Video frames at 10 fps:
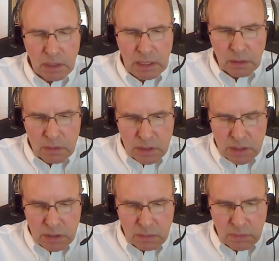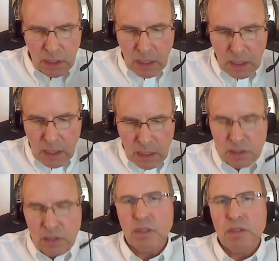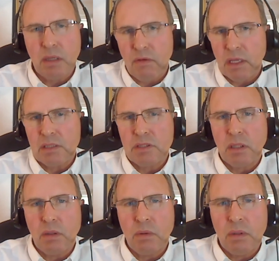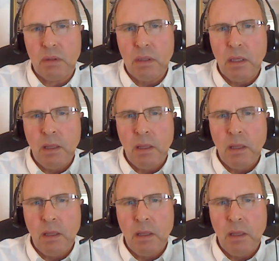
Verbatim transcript: ecosystem, it's the most advanced in the world.